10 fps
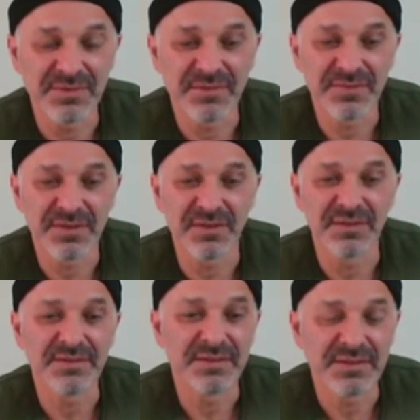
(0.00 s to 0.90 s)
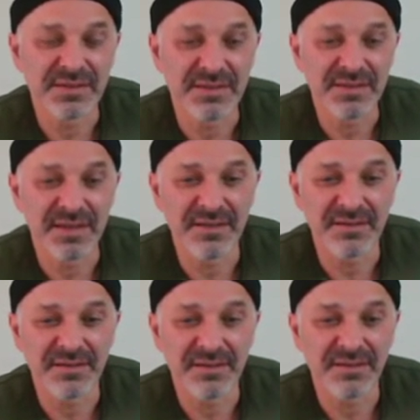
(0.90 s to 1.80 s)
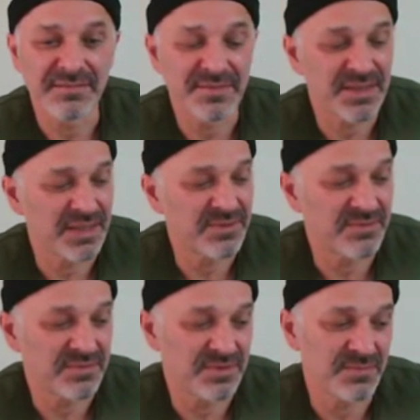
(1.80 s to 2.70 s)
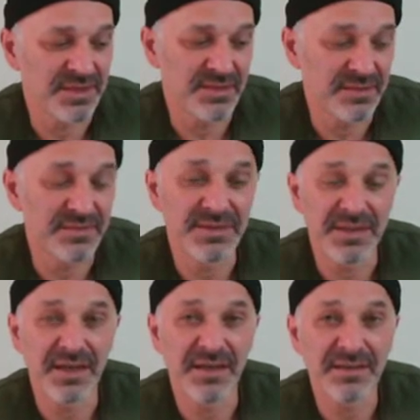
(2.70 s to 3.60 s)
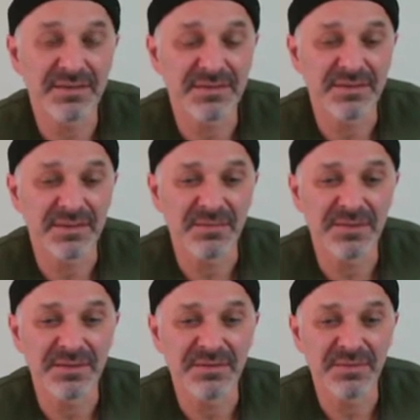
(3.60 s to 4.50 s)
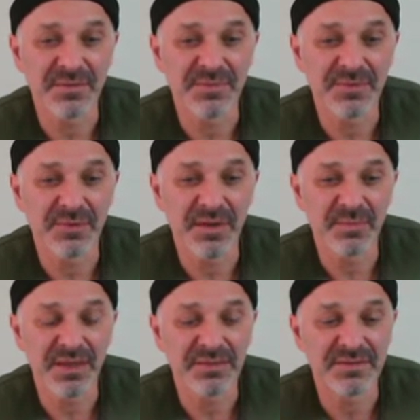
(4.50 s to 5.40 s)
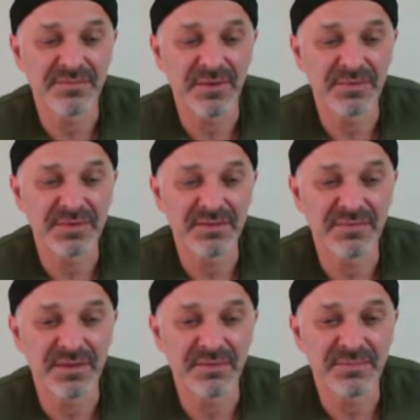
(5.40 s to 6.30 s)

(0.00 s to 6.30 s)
occurrence, and now they are scheduled to be delivered today. So I'll be quite amazed if I receive them.